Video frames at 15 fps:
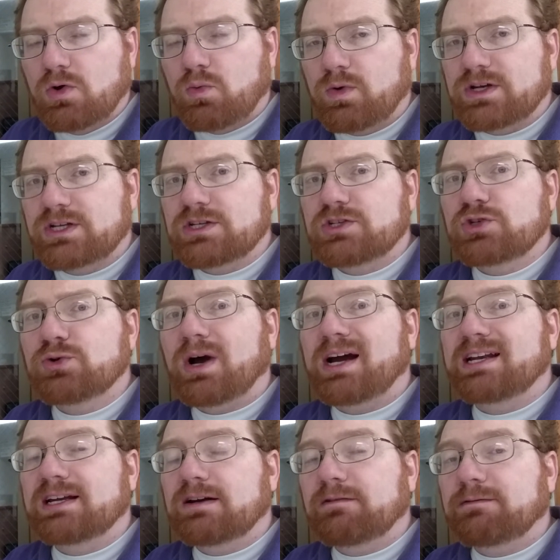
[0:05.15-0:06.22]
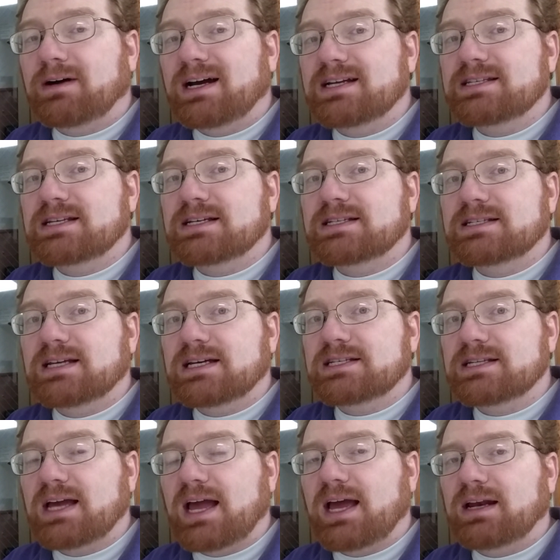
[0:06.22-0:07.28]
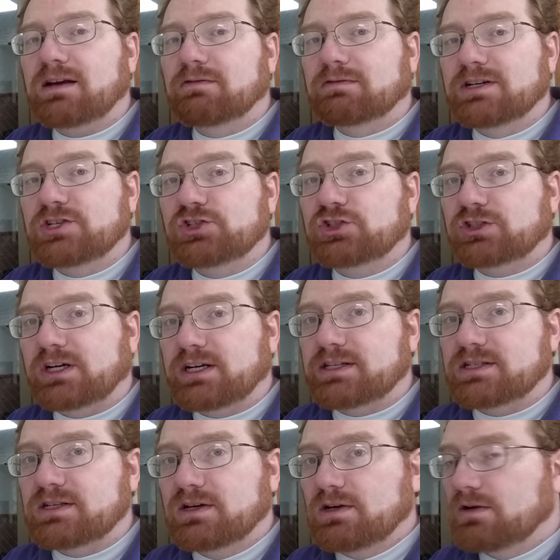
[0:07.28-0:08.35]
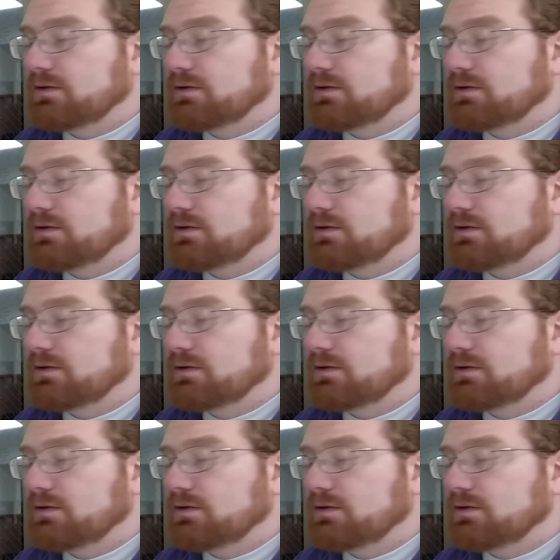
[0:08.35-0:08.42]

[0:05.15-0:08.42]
which is to identify success and restraints.